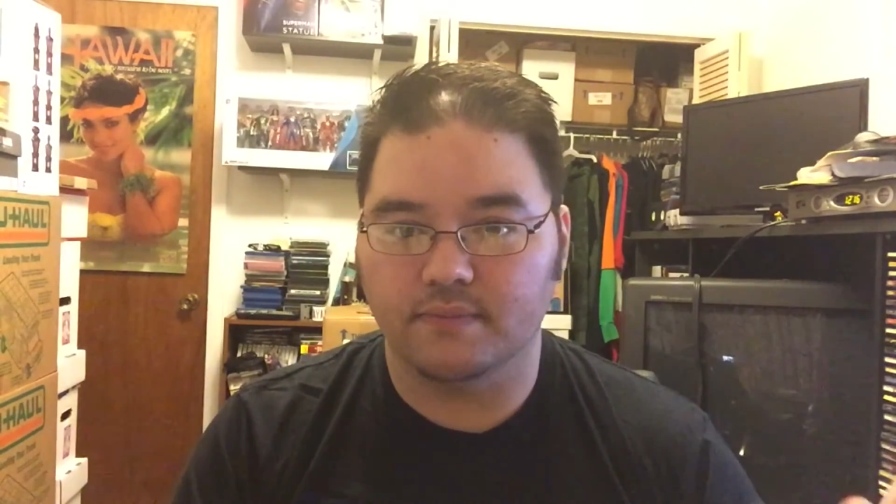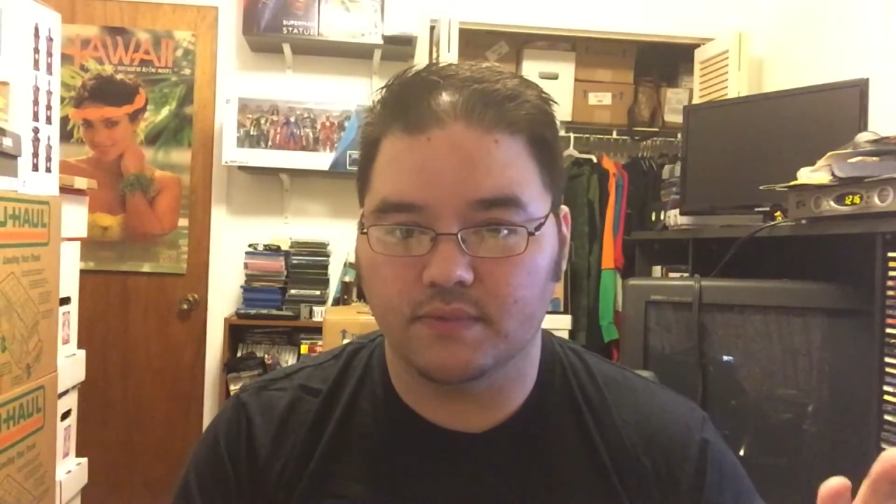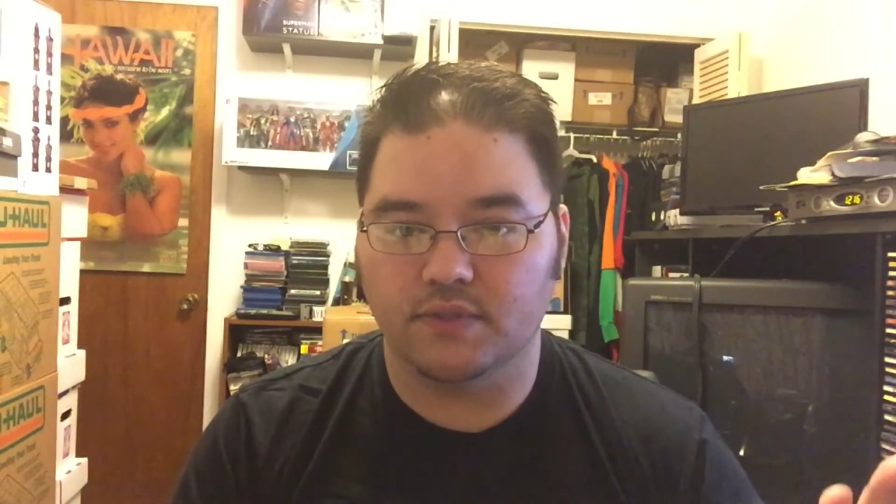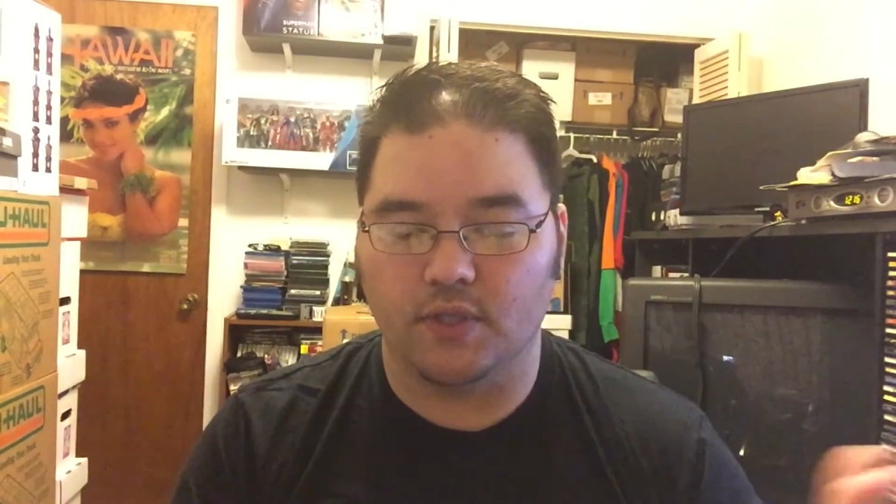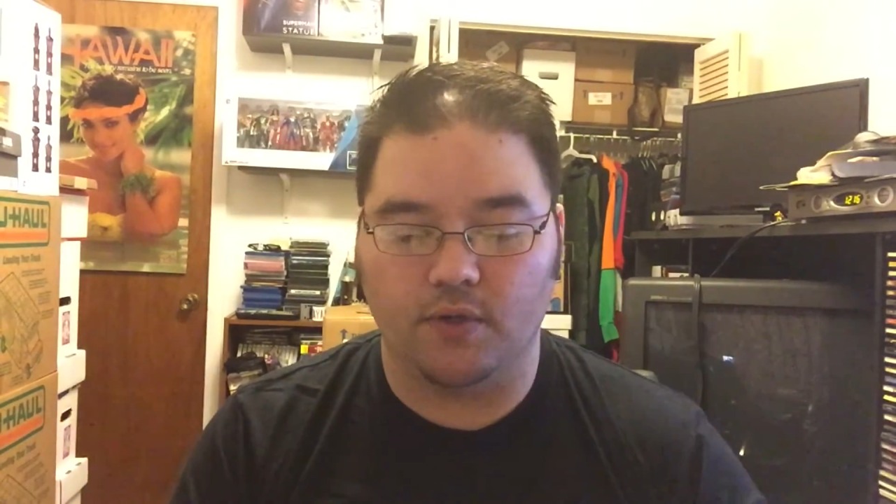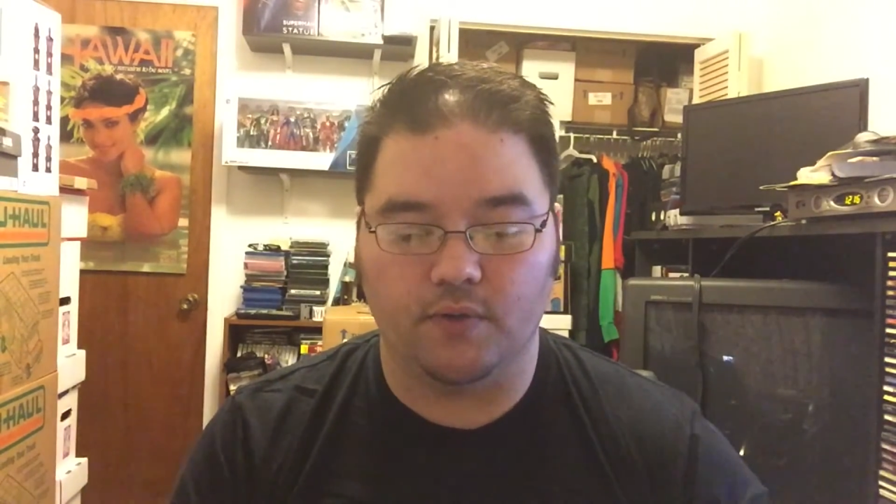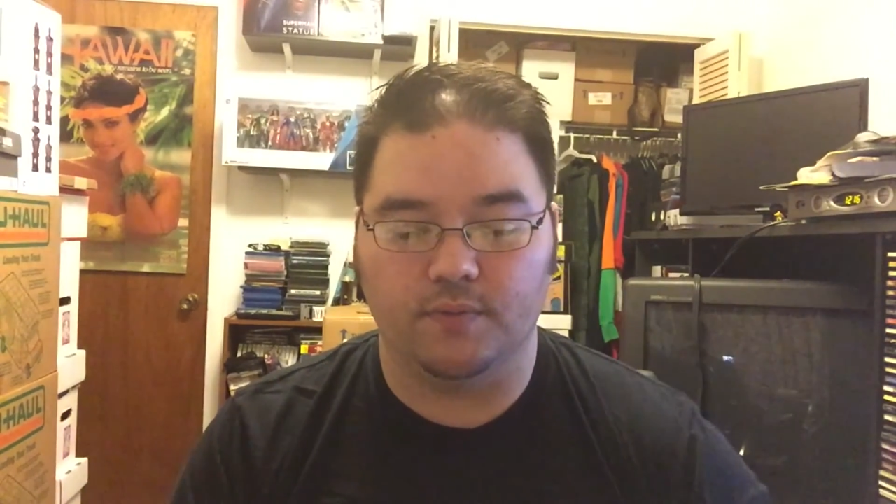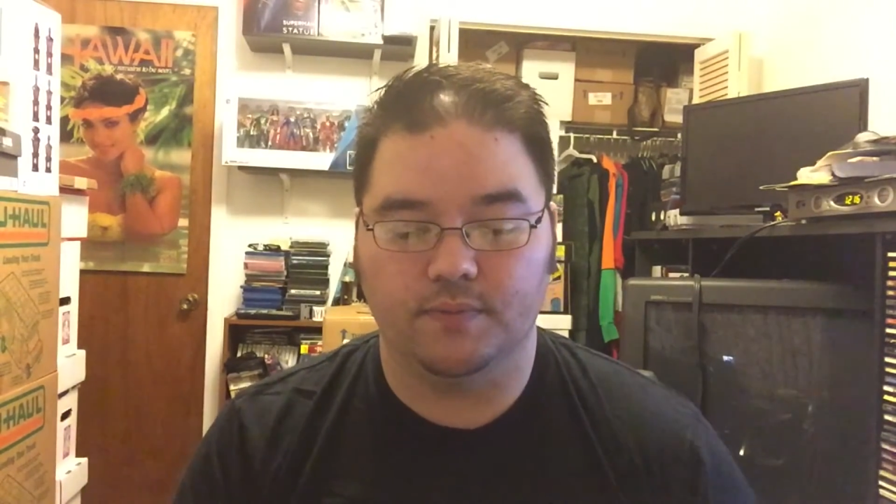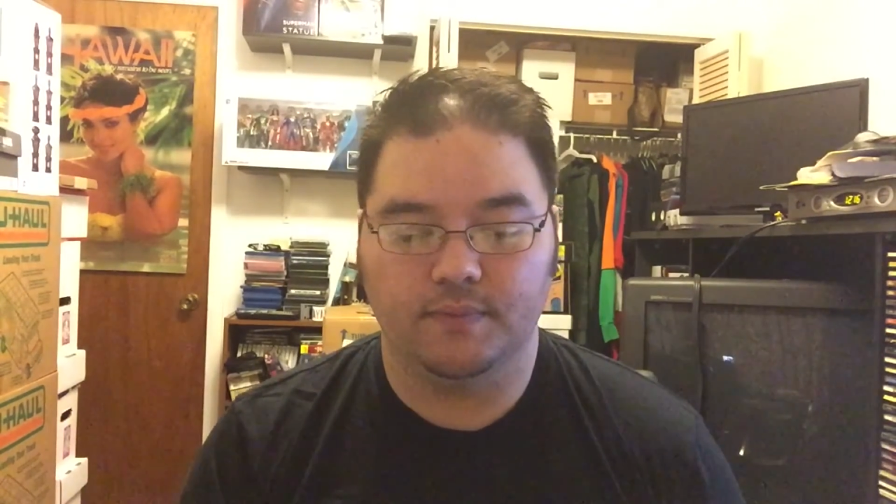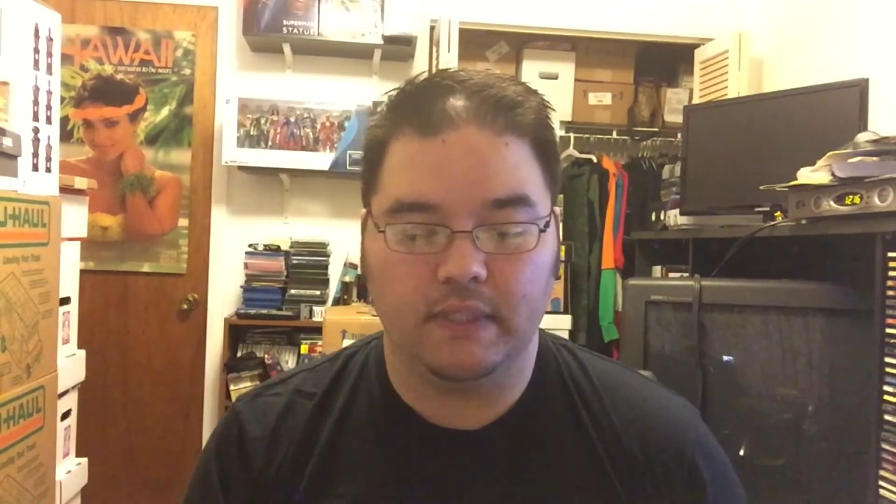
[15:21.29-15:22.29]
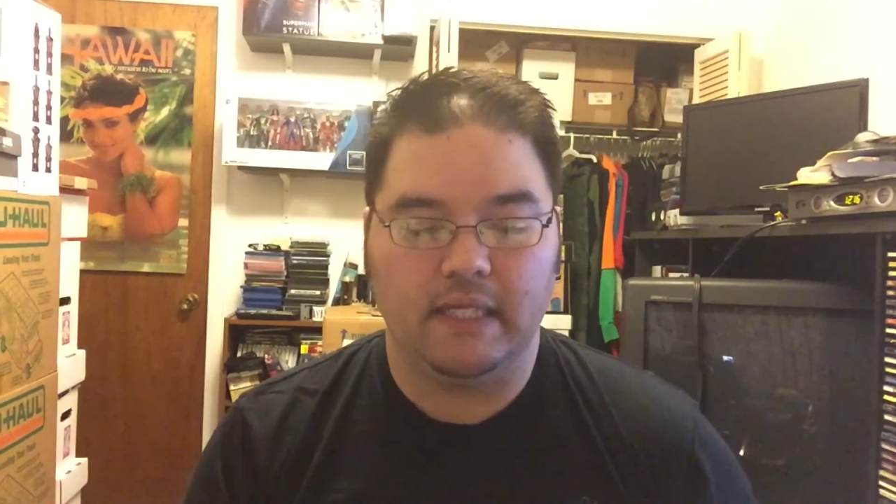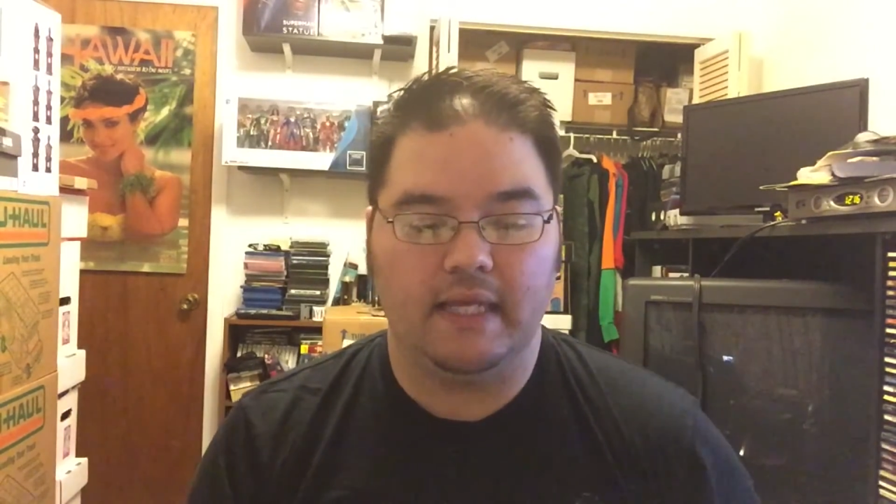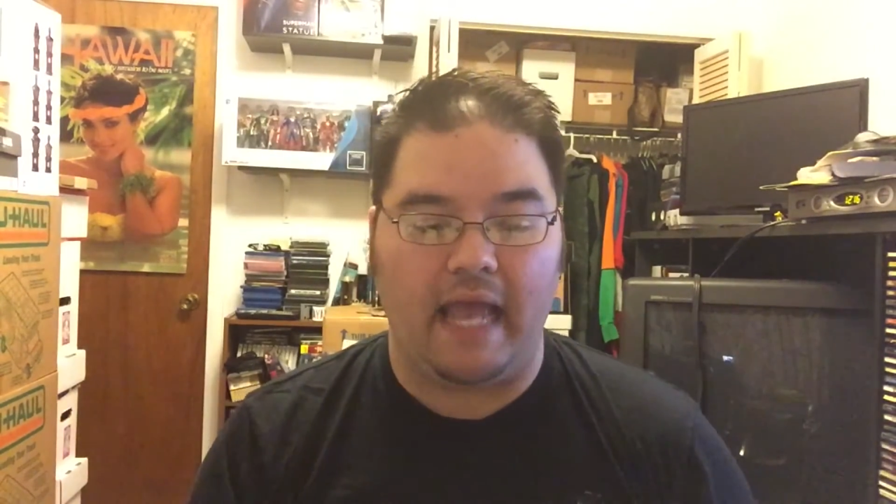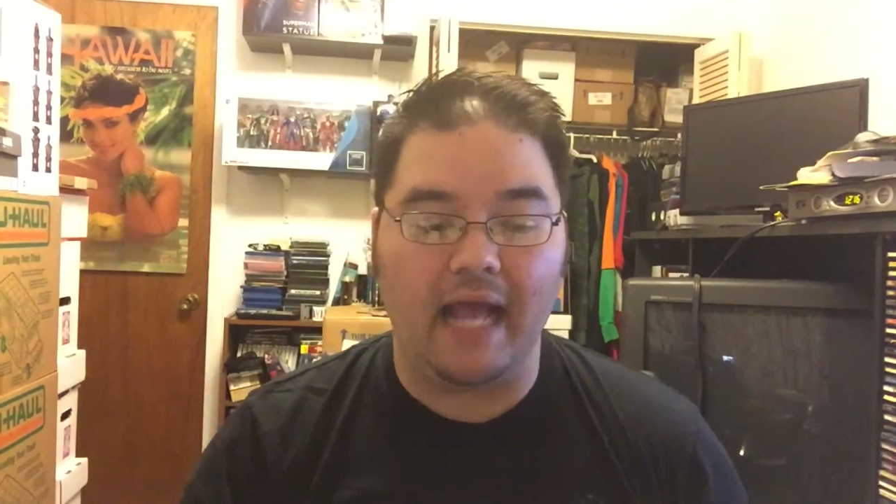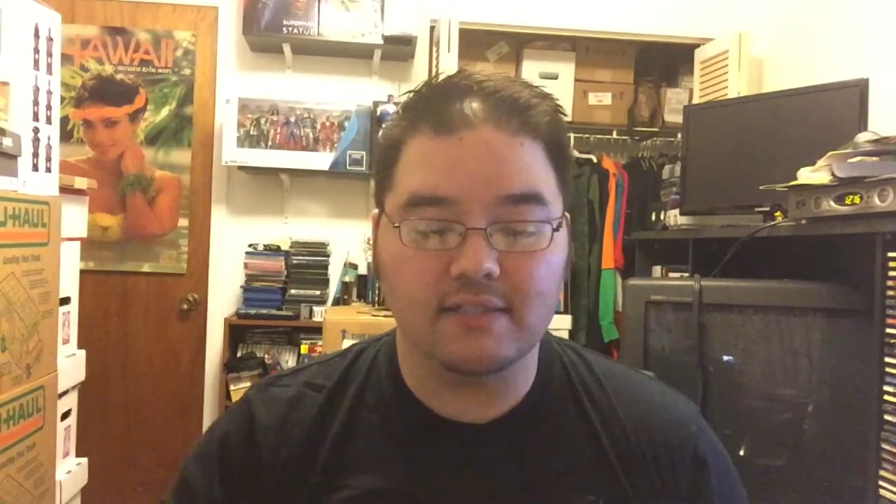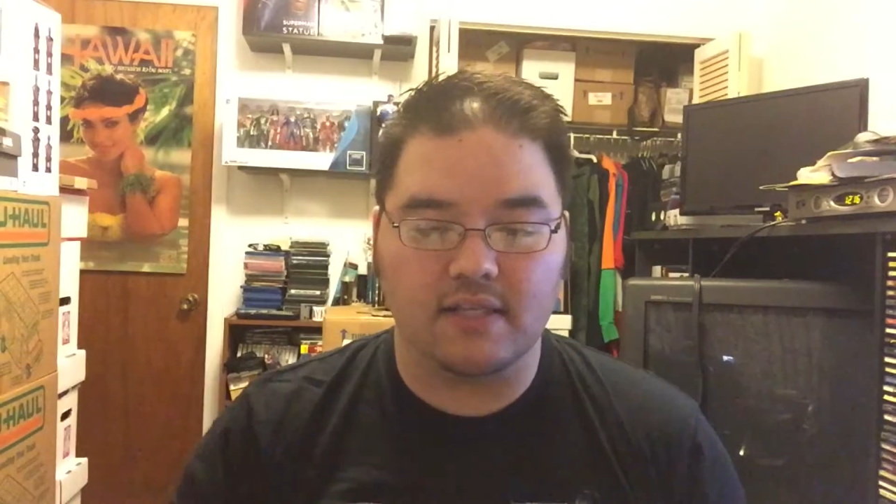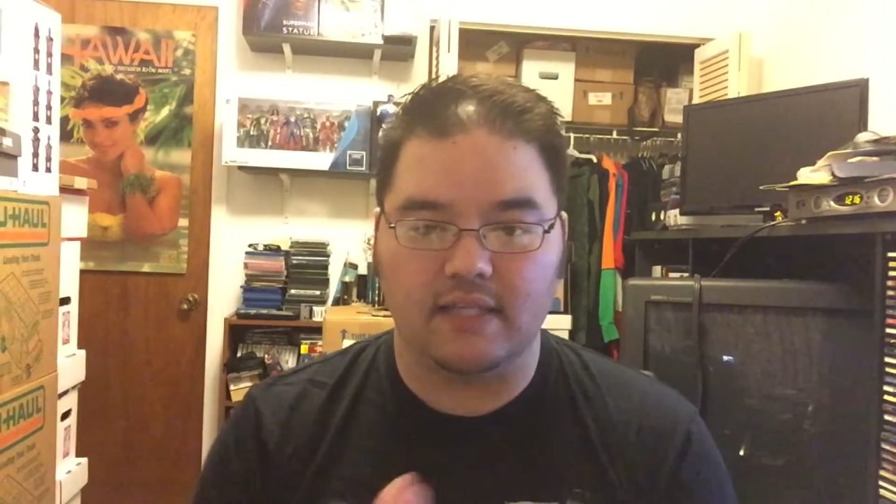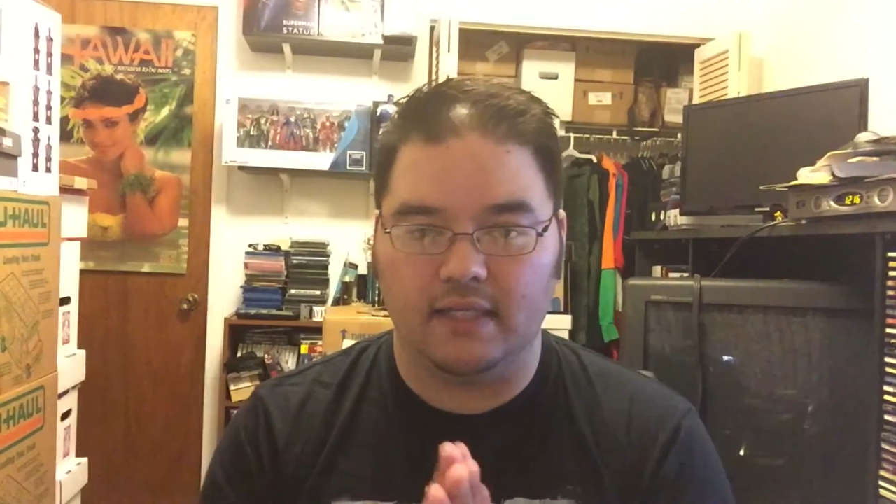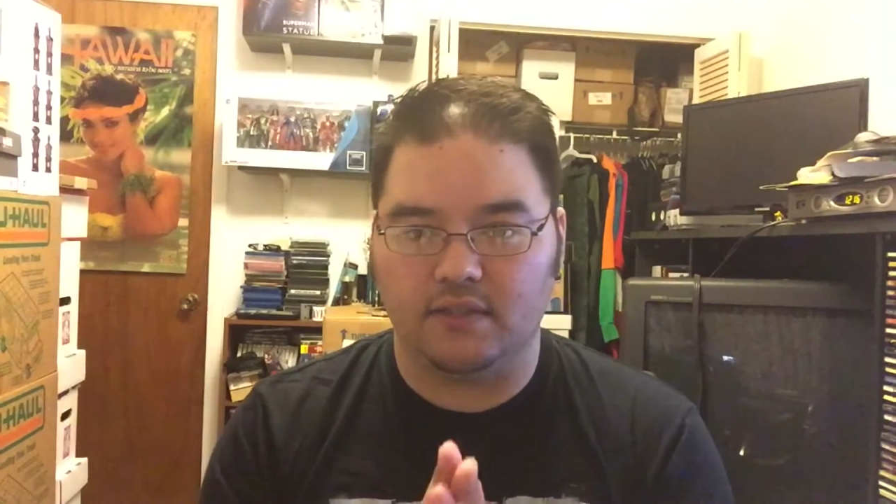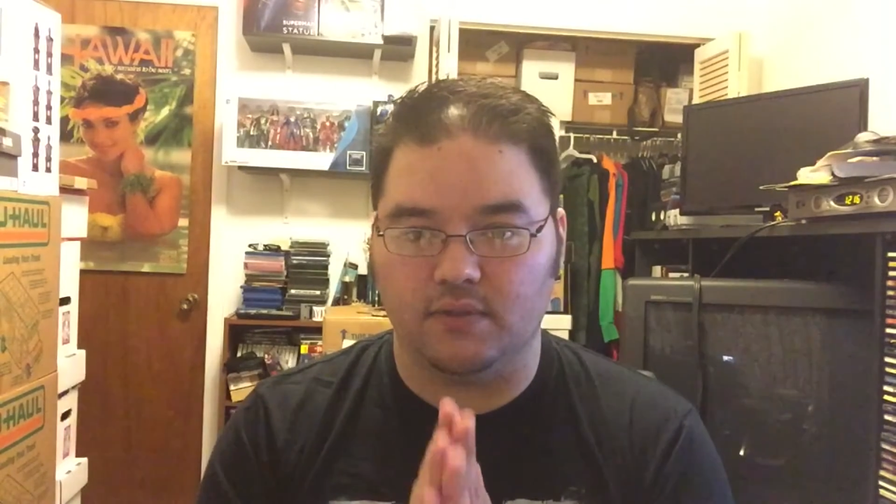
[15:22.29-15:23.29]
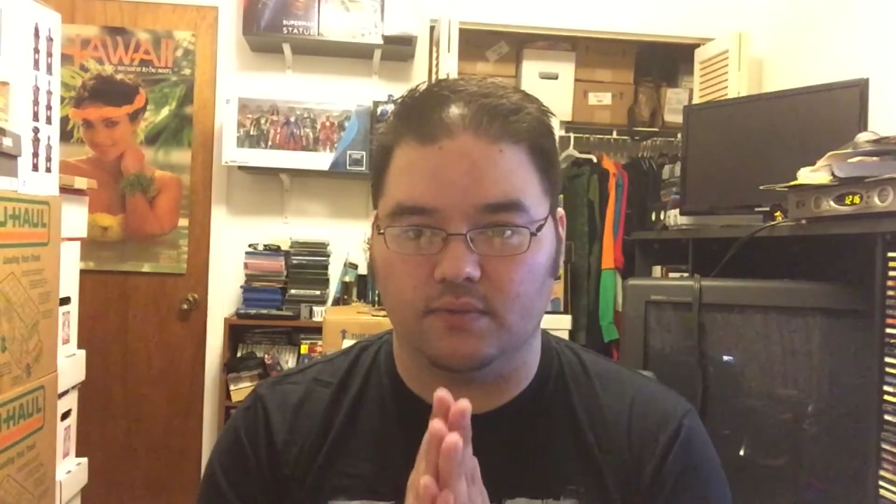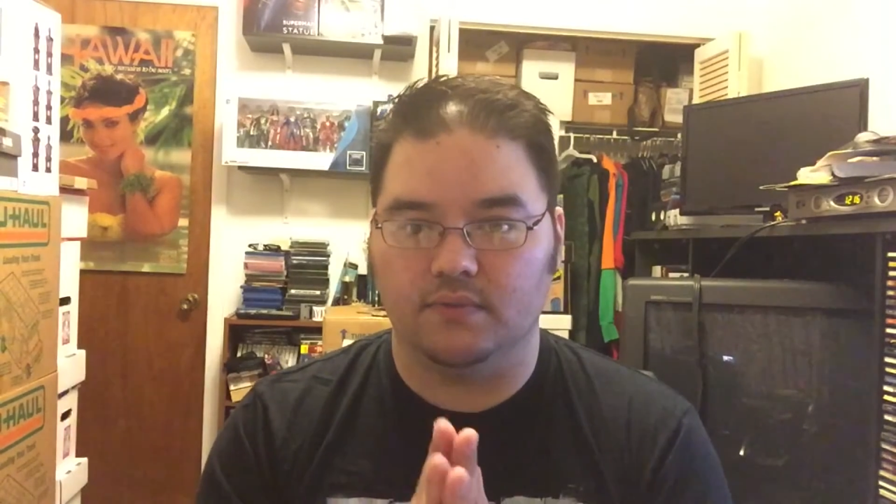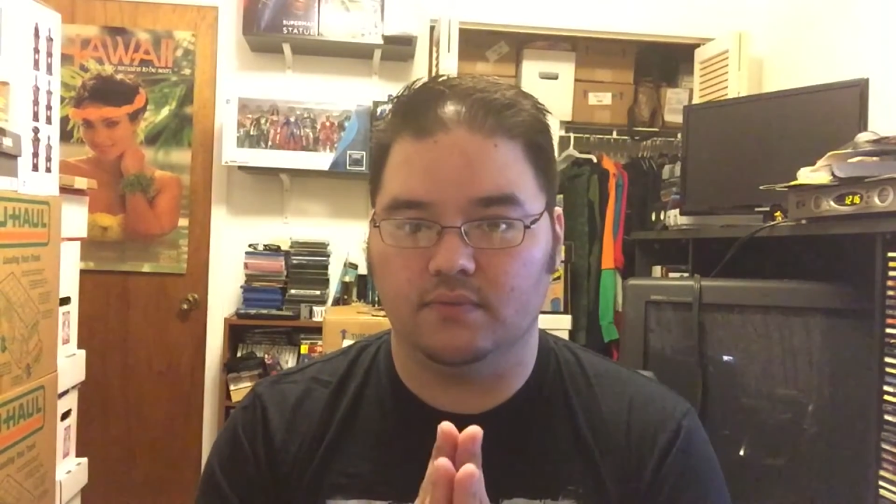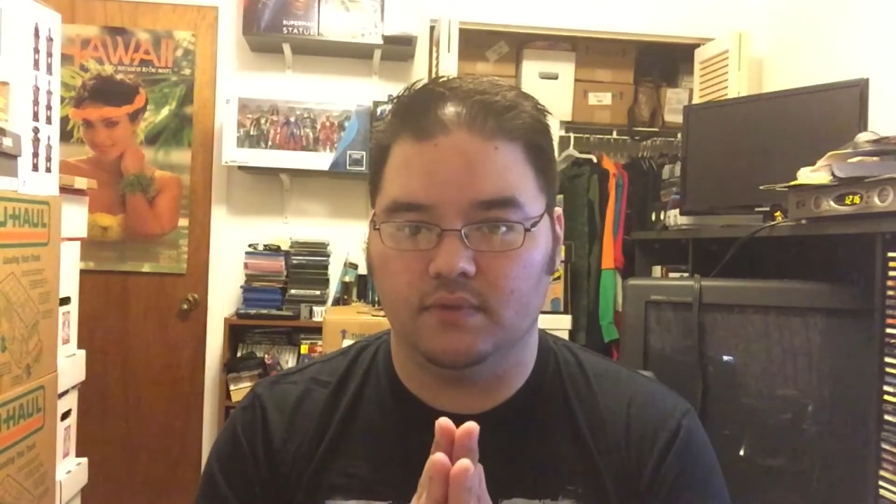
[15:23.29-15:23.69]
So as a thank you,